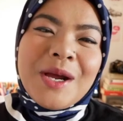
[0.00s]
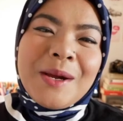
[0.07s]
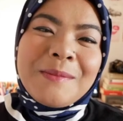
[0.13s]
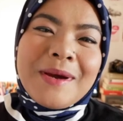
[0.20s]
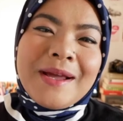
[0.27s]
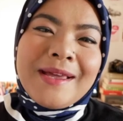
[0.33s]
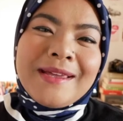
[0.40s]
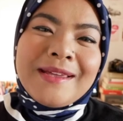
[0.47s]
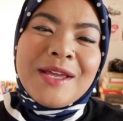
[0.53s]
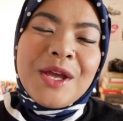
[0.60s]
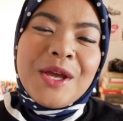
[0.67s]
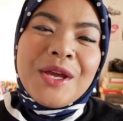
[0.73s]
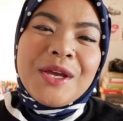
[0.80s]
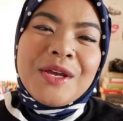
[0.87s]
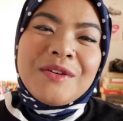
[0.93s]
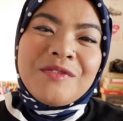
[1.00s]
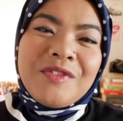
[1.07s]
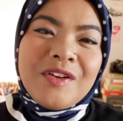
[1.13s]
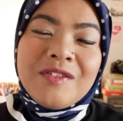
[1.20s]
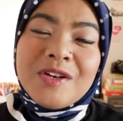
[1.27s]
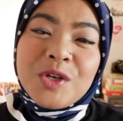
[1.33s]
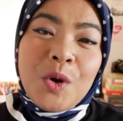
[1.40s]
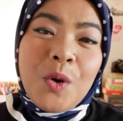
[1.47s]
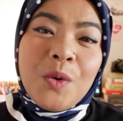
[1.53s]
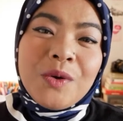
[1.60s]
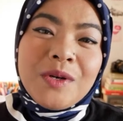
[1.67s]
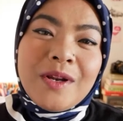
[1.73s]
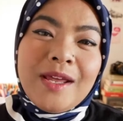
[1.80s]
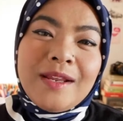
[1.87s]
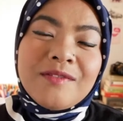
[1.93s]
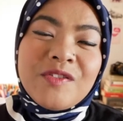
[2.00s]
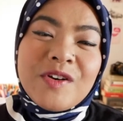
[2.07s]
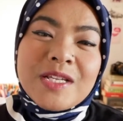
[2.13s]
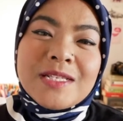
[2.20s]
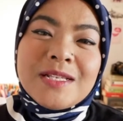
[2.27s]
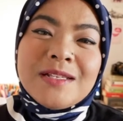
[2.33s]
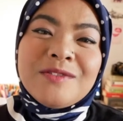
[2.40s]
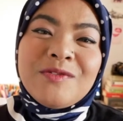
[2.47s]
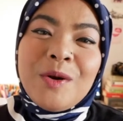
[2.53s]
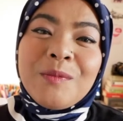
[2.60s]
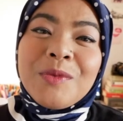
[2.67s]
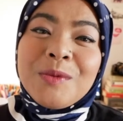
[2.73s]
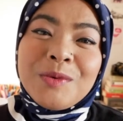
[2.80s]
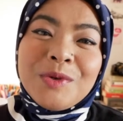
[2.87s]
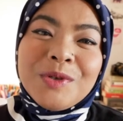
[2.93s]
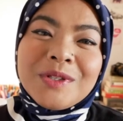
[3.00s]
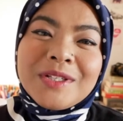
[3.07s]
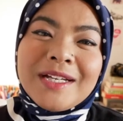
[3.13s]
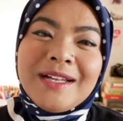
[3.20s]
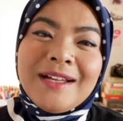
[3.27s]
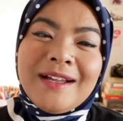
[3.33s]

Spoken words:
are my favorite quote and phrases from the book.